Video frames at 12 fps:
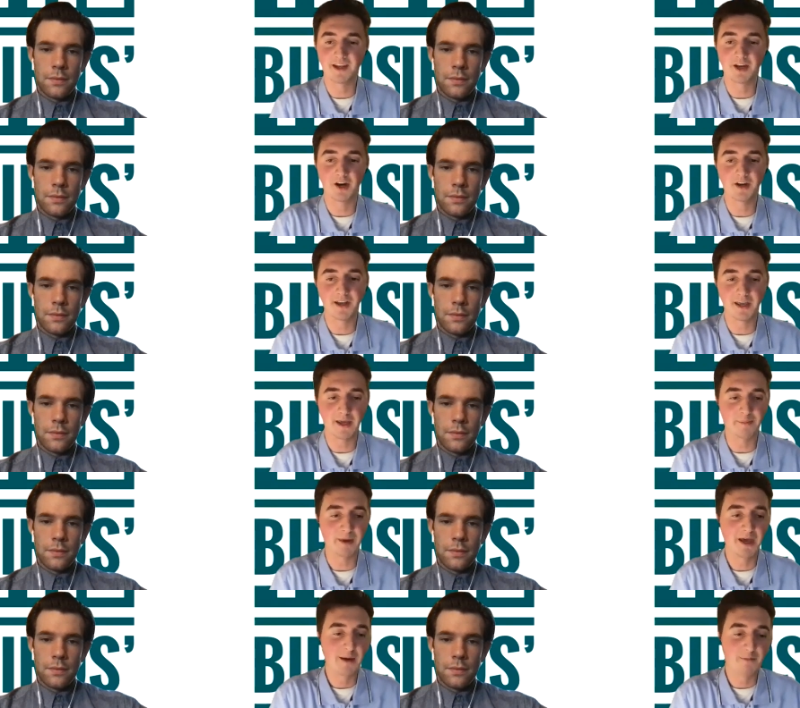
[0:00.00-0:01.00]
Speaker 1: cutting
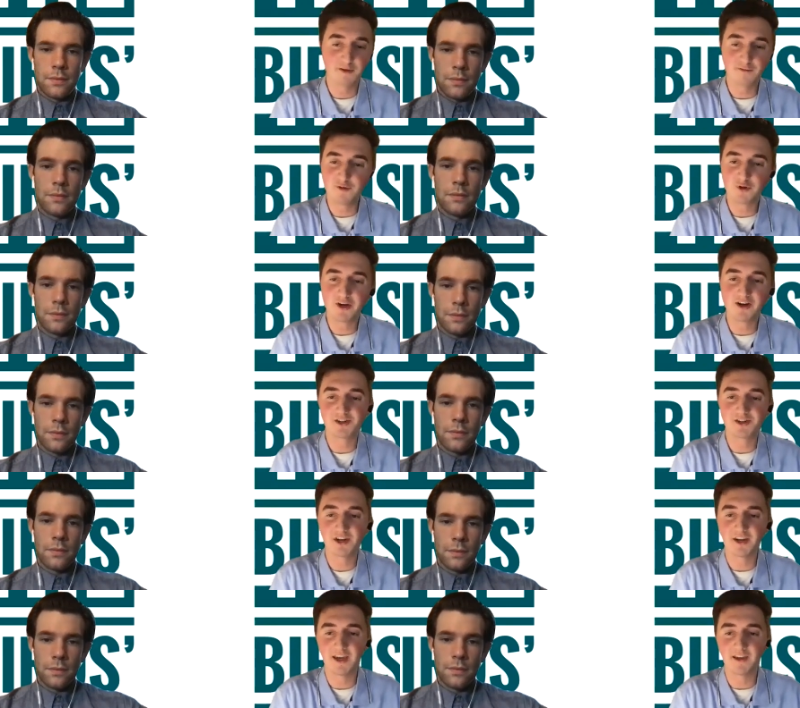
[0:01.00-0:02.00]
him, but if you cut
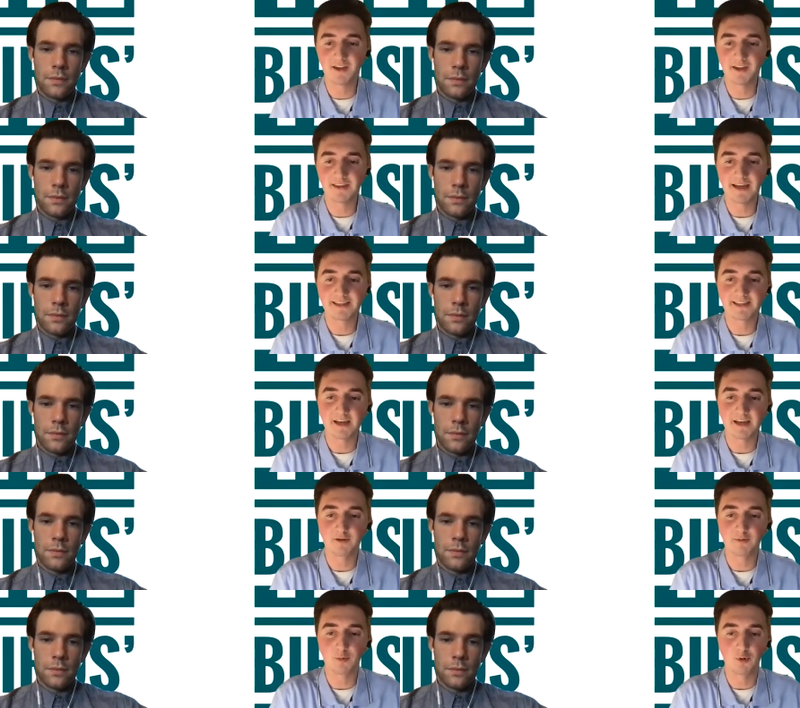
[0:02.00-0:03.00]
Jake Elliott, that's
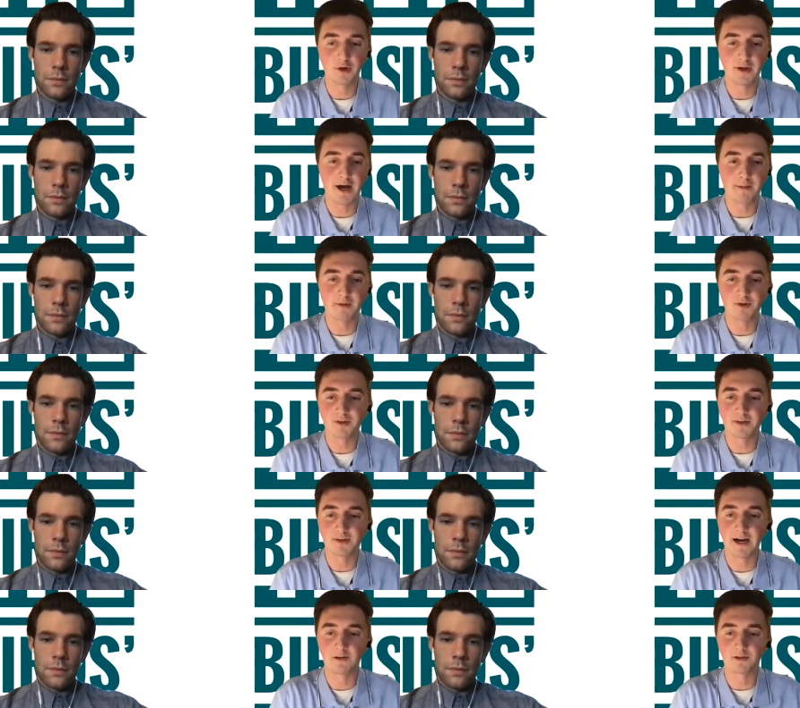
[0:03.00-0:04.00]
$7.9
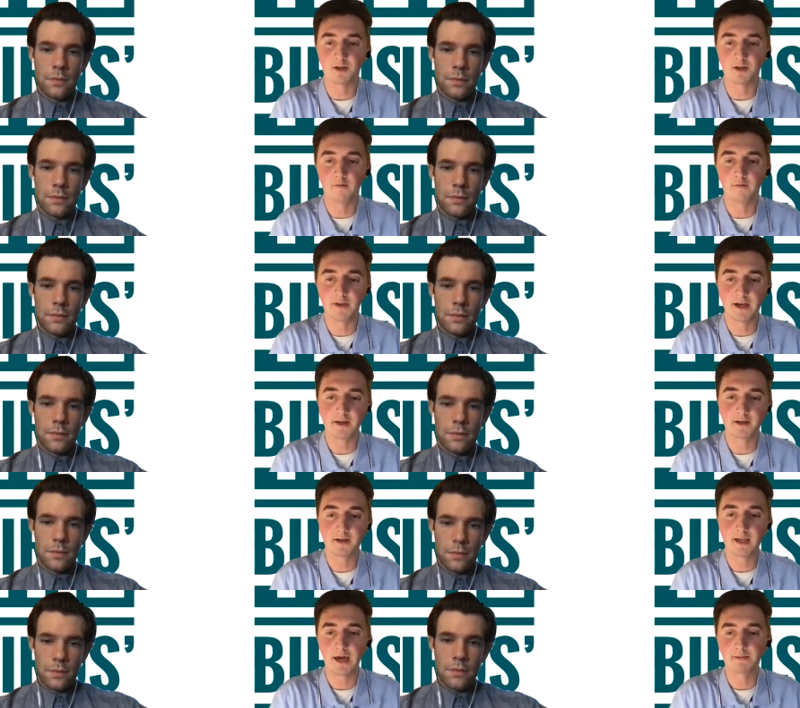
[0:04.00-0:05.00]
million of dead
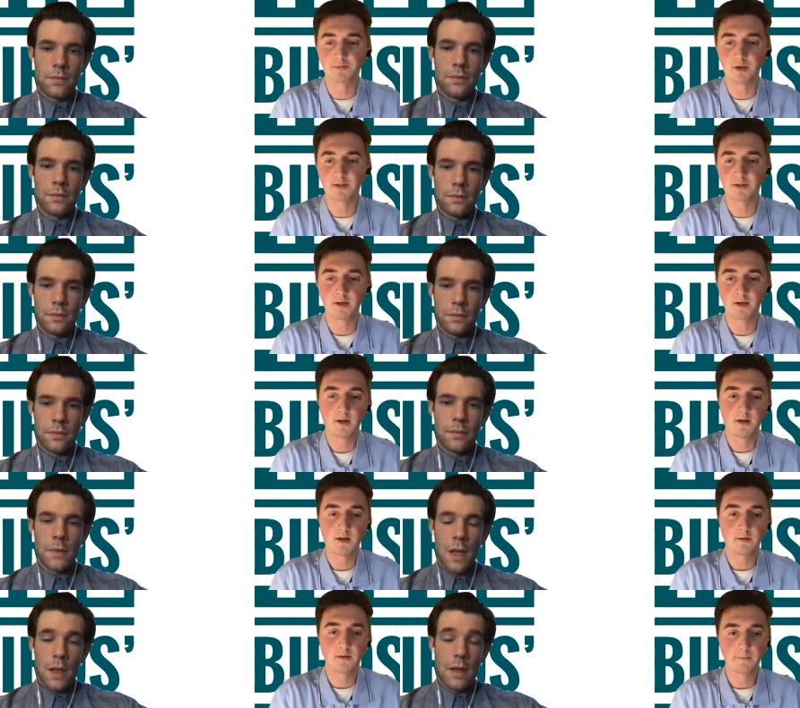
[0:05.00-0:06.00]
cap space.
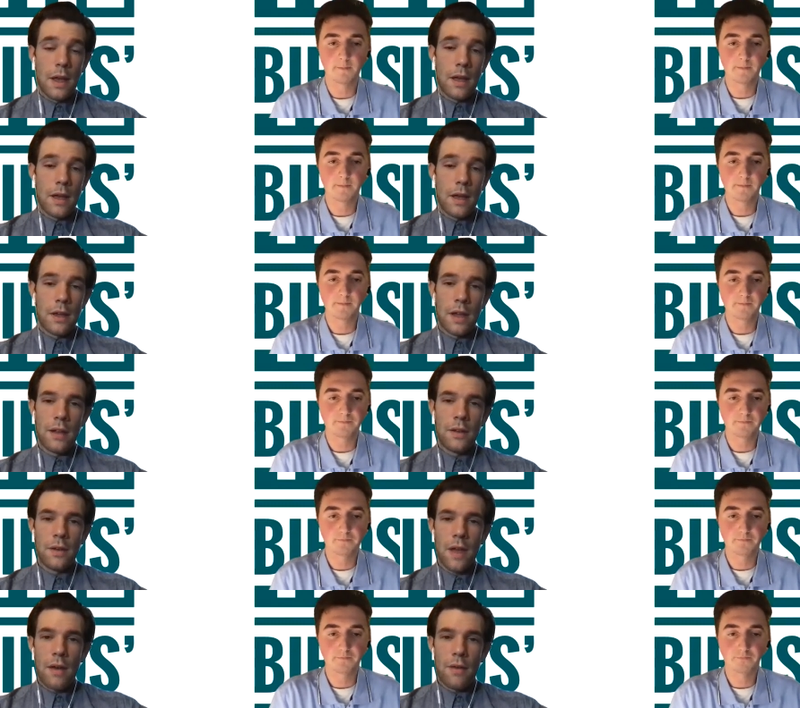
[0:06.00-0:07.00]
Speaker 2: Yeah, you can't do
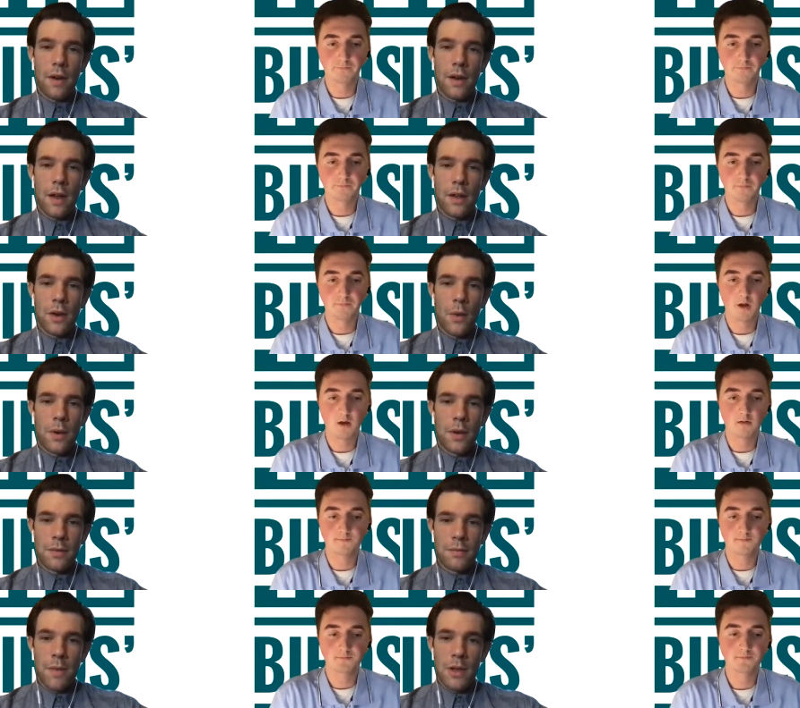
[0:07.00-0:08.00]
that right now. You don't want to
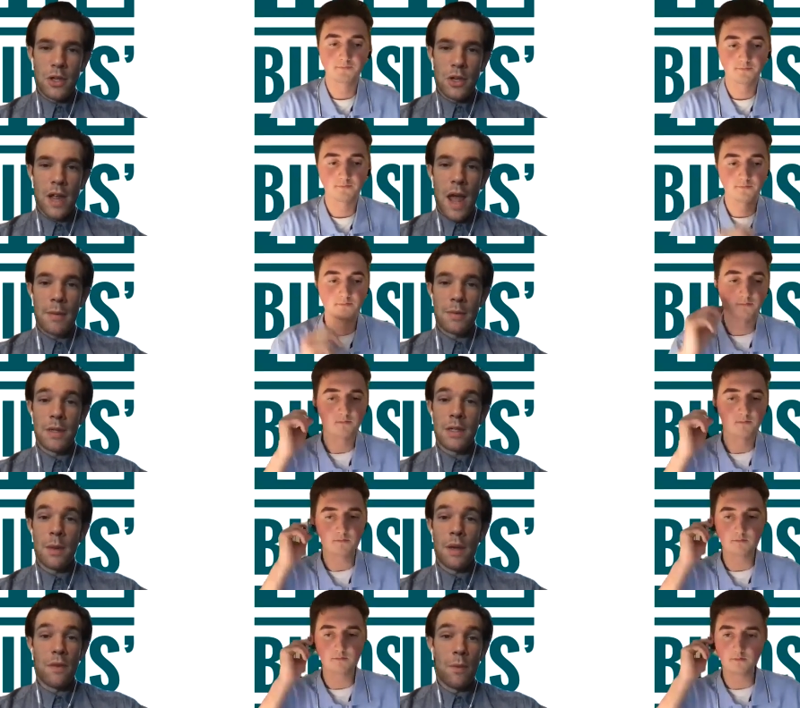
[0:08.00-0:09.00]
mess your cap space up
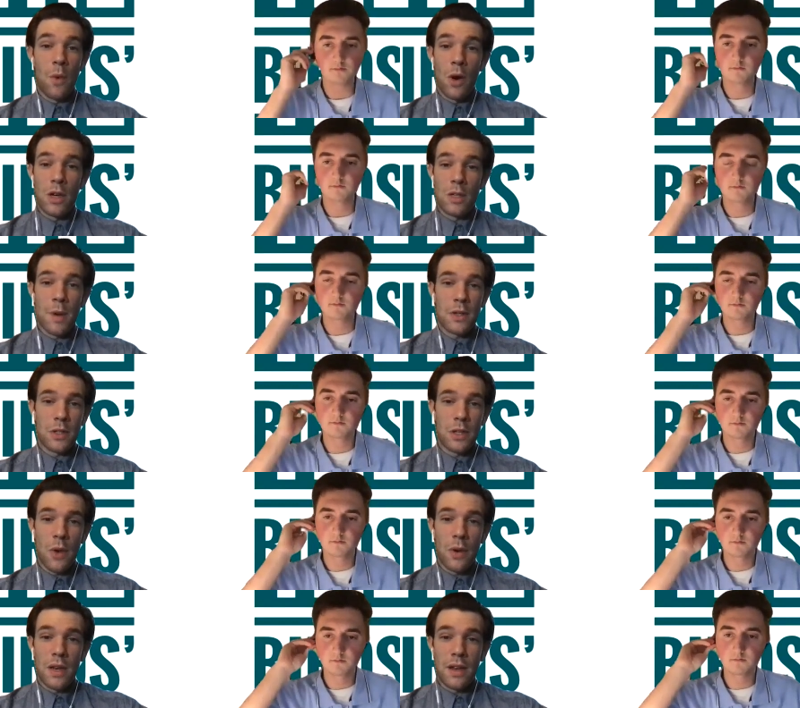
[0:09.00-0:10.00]
even more, especially
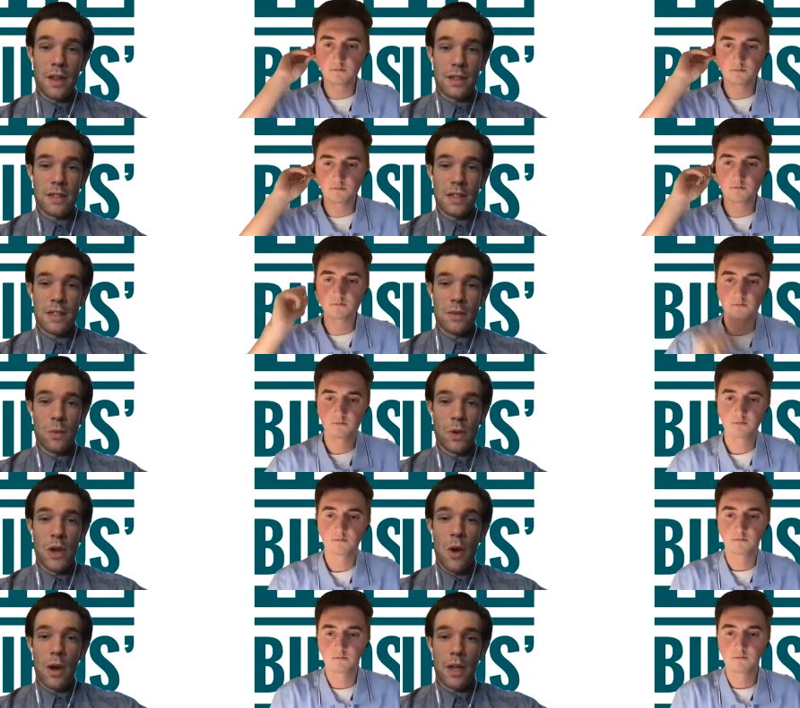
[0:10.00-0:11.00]
going into next season. We
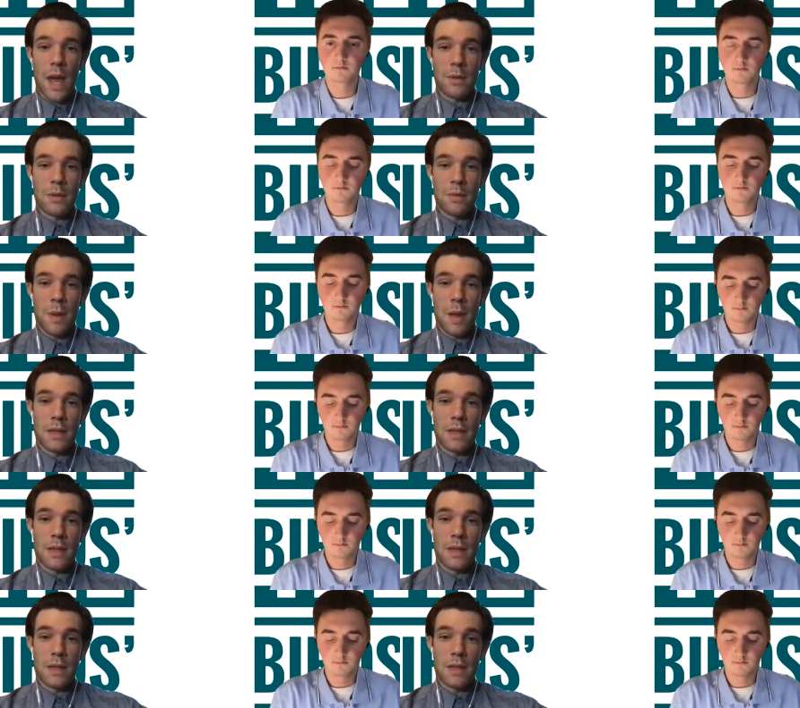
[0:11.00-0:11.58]
know our cap space